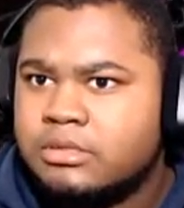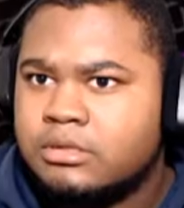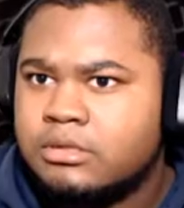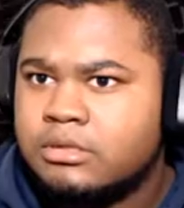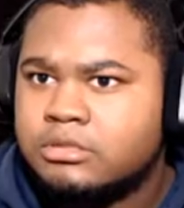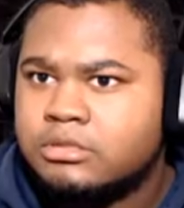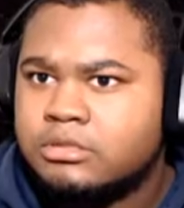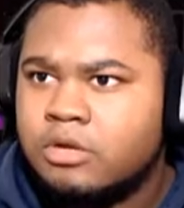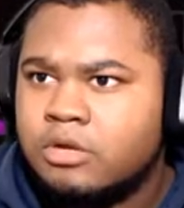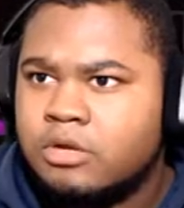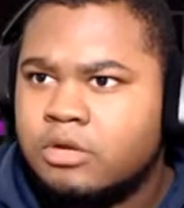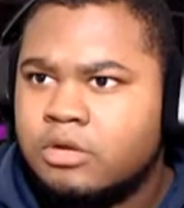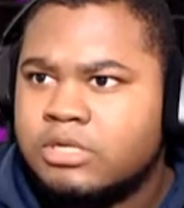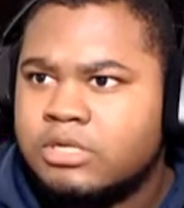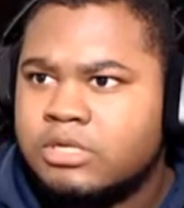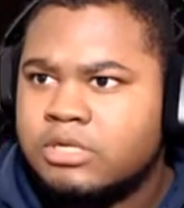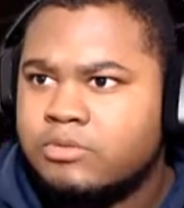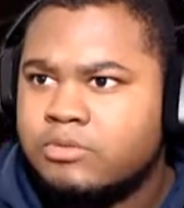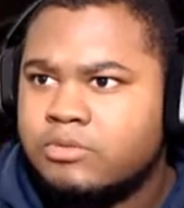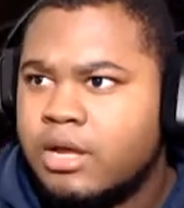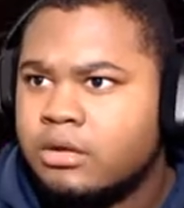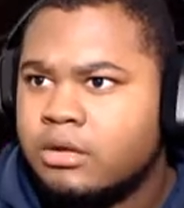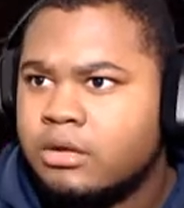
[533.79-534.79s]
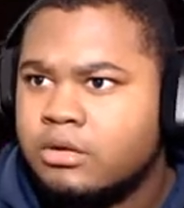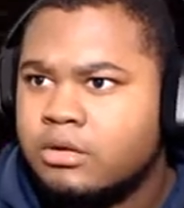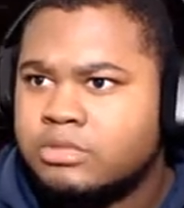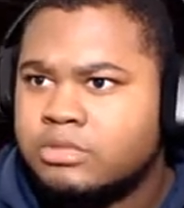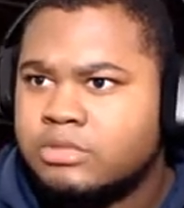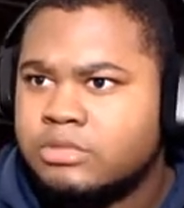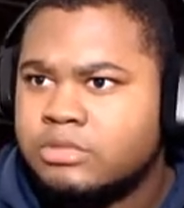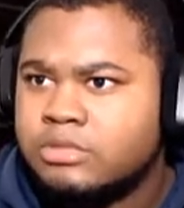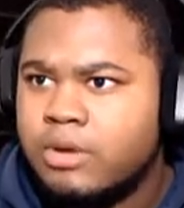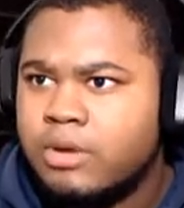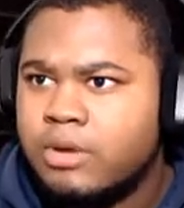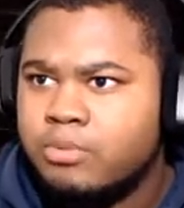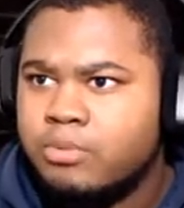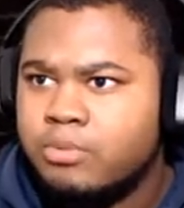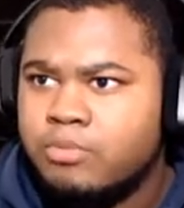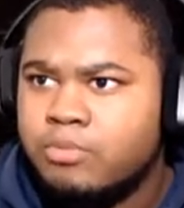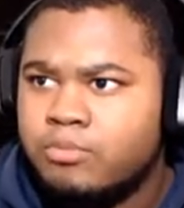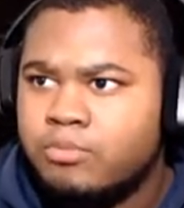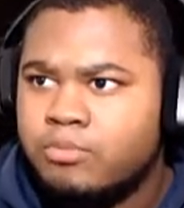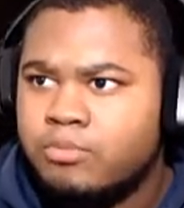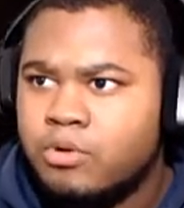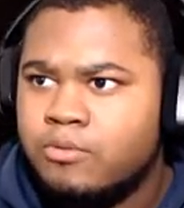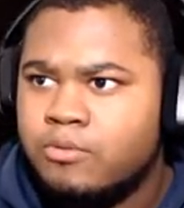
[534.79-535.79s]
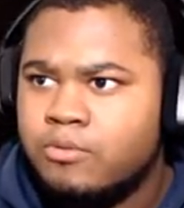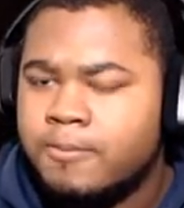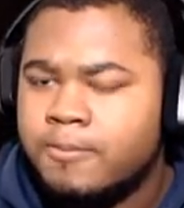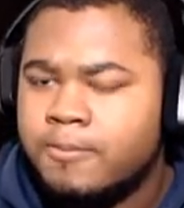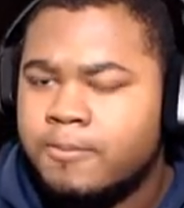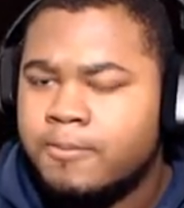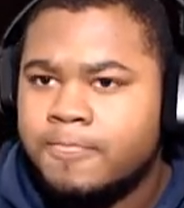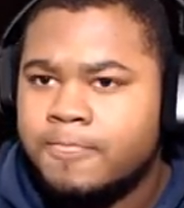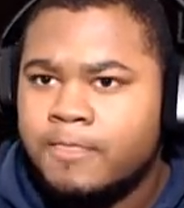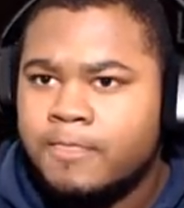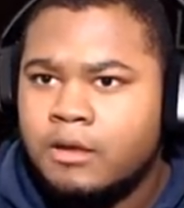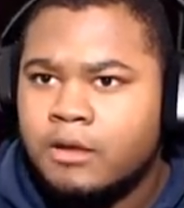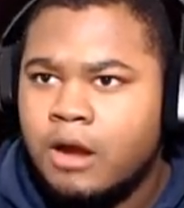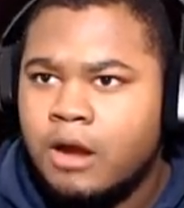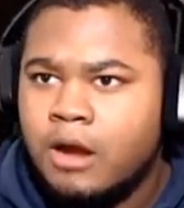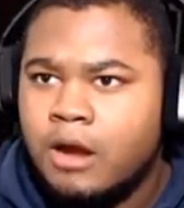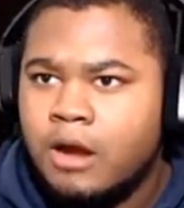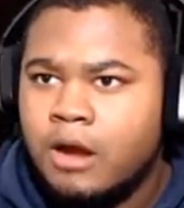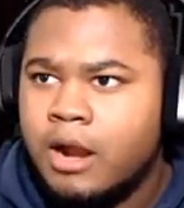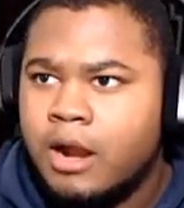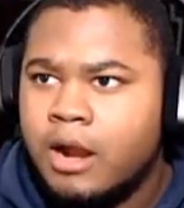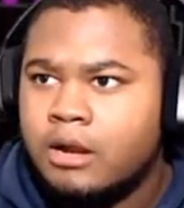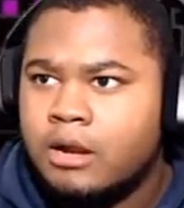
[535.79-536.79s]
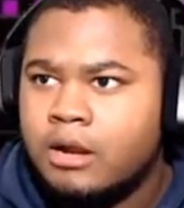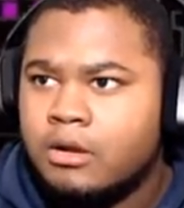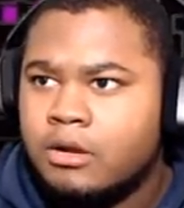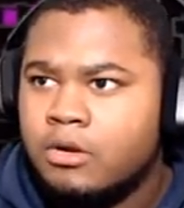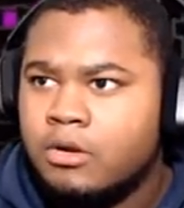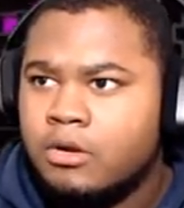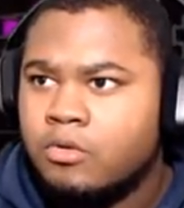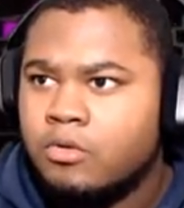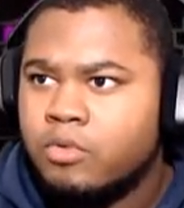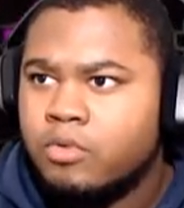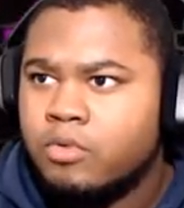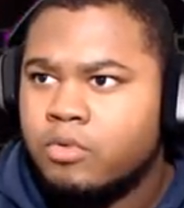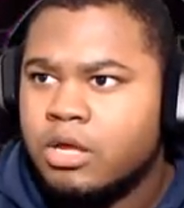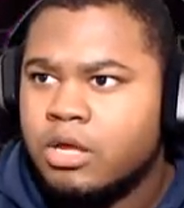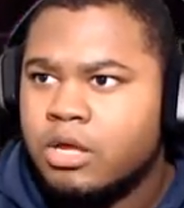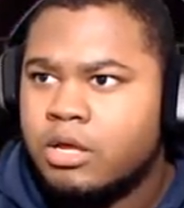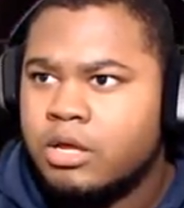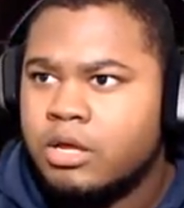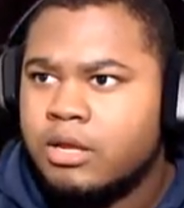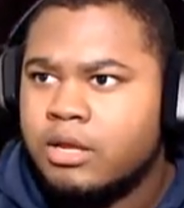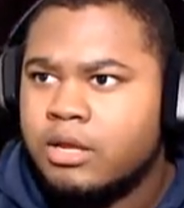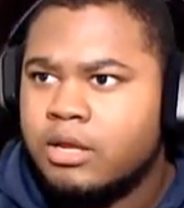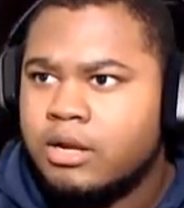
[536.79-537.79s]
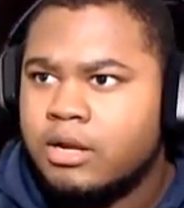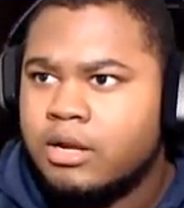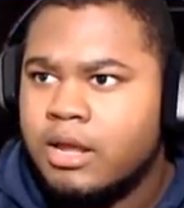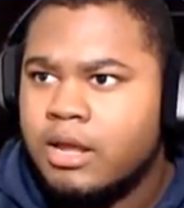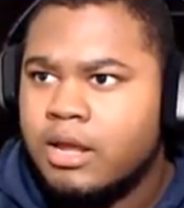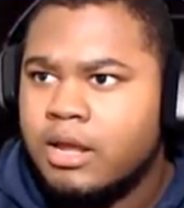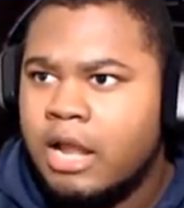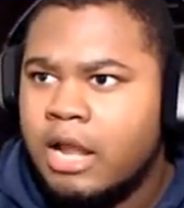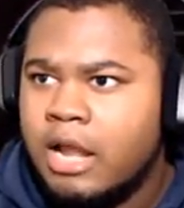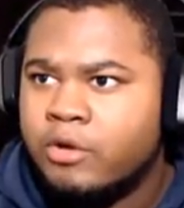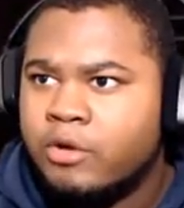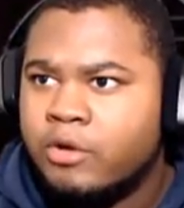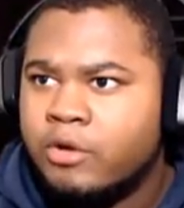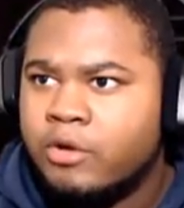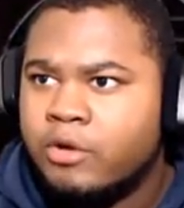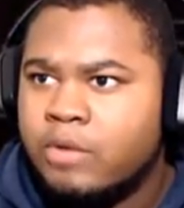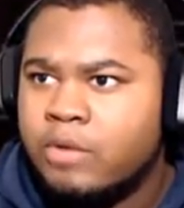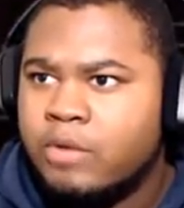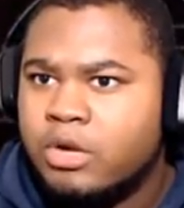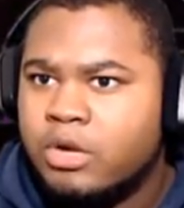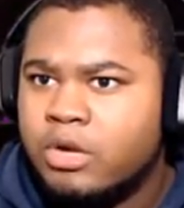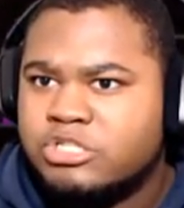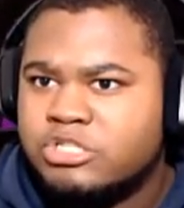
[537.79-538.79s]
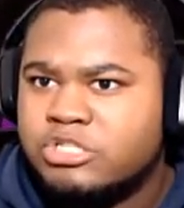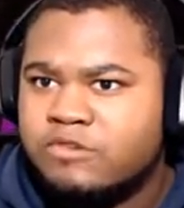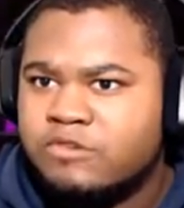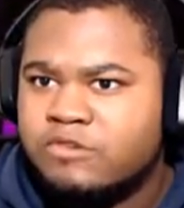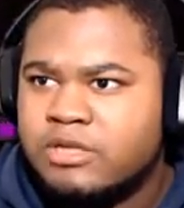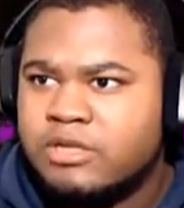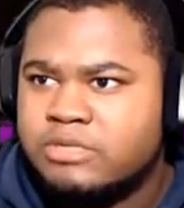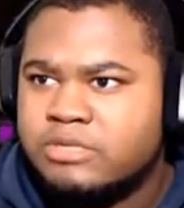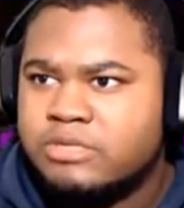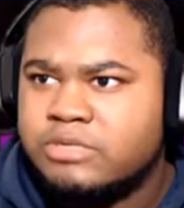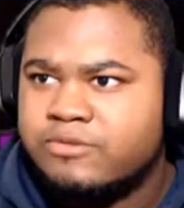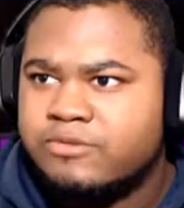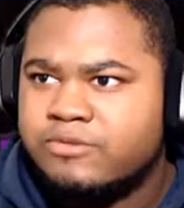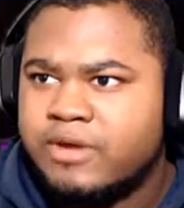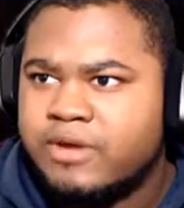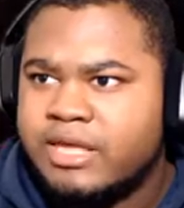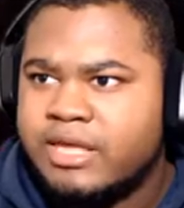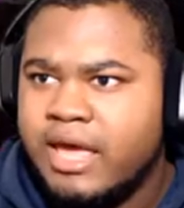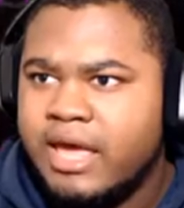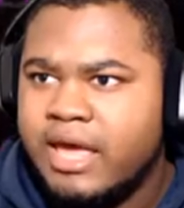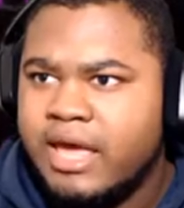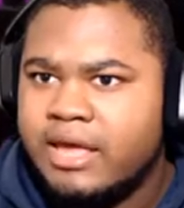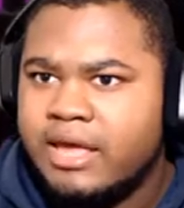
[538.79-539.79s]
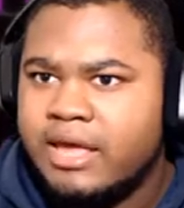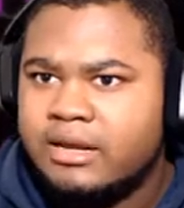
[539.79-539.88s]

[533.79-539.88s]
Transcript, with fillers: Let's go this way. Go this way. Boom, boom, boom. All right. We're good. I low-key want to turn around and see where the fuck he at.